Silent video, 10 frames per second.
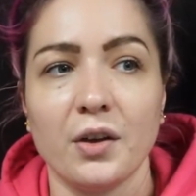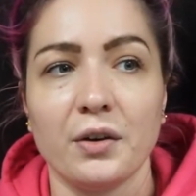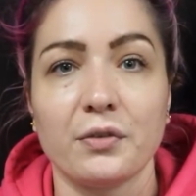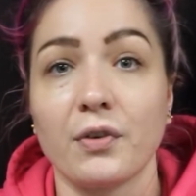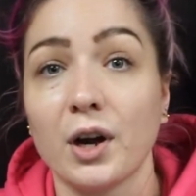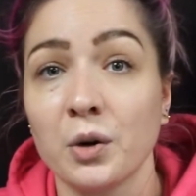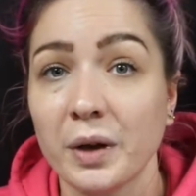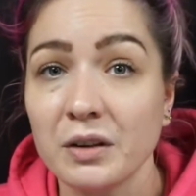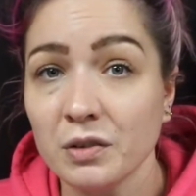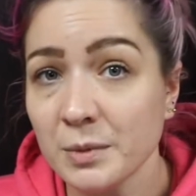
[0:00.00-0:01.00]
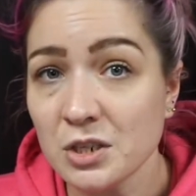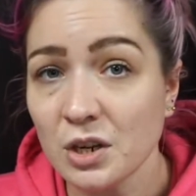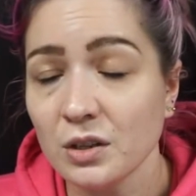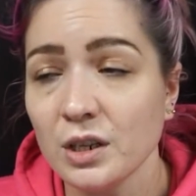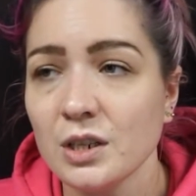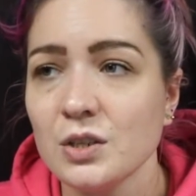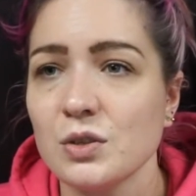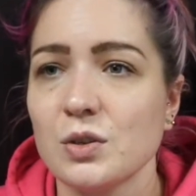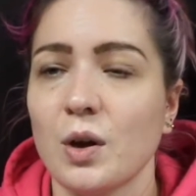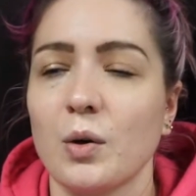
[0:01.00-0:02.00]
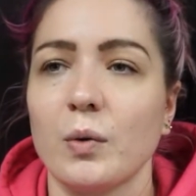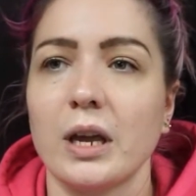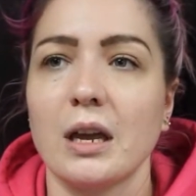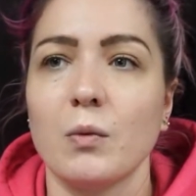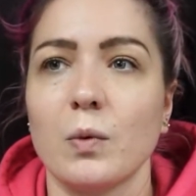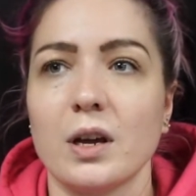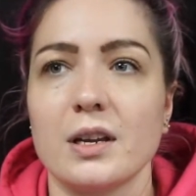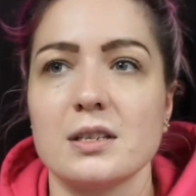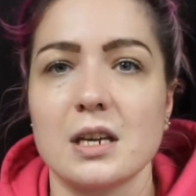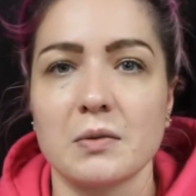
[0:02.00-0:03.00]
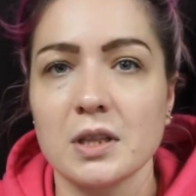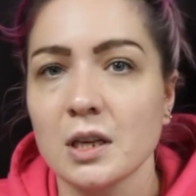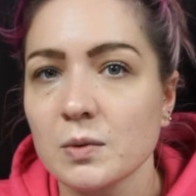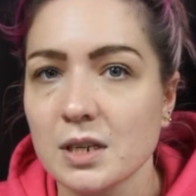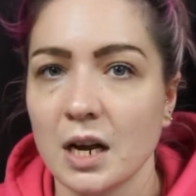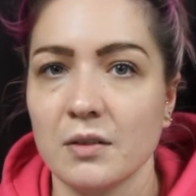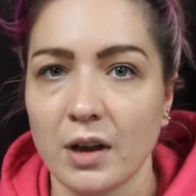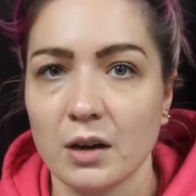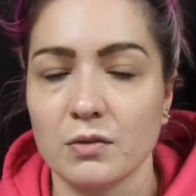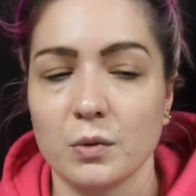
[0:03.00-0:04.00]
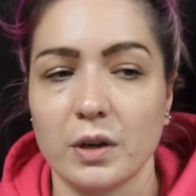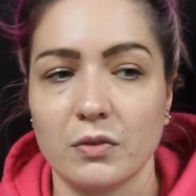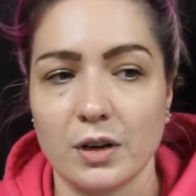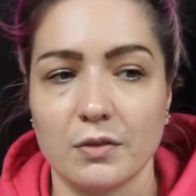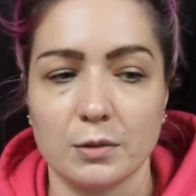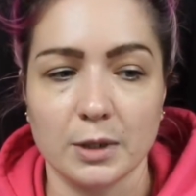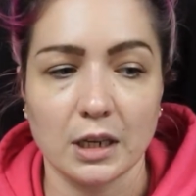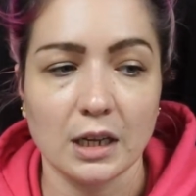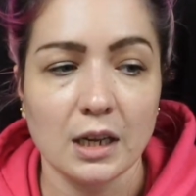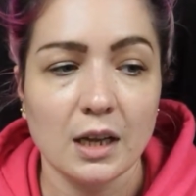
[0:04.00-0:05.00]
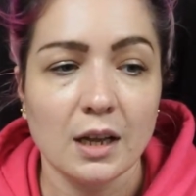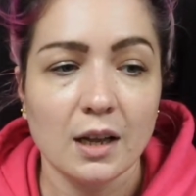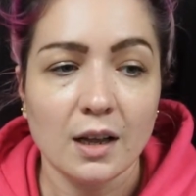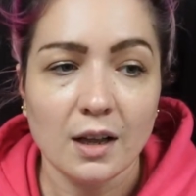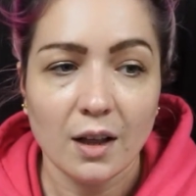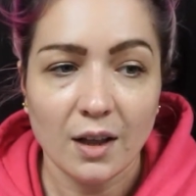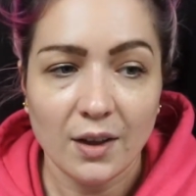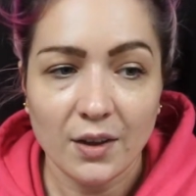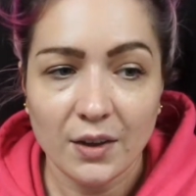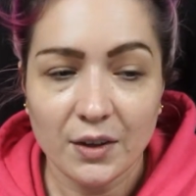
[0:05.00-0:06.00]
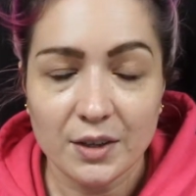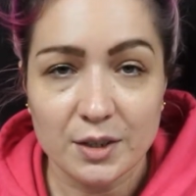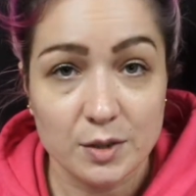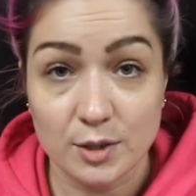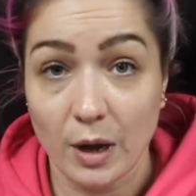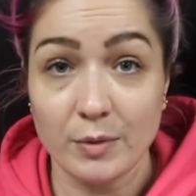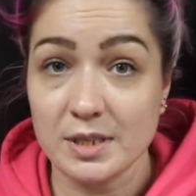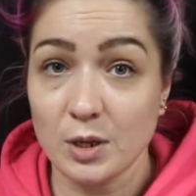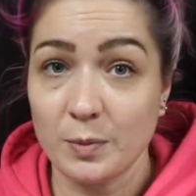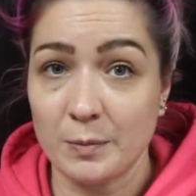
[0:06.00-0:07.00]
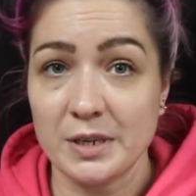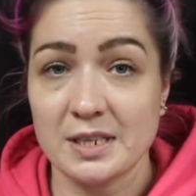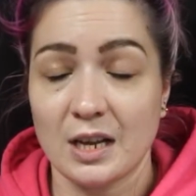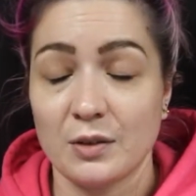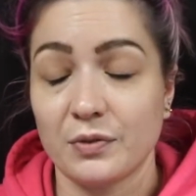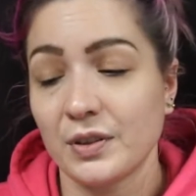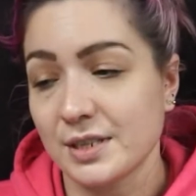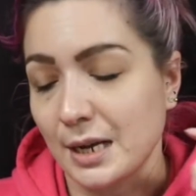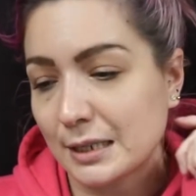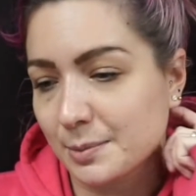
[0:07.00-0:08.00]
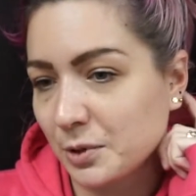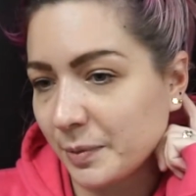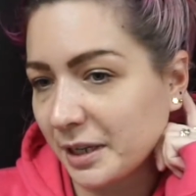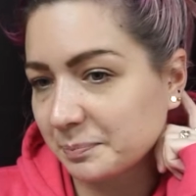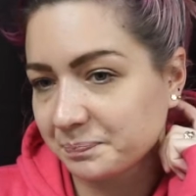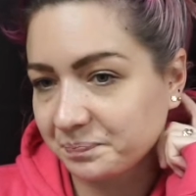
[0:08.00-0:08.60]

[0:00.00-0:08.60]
far away from each other. So everything was kind of out of the way for everybody. So I was still by myself in this hospital bed.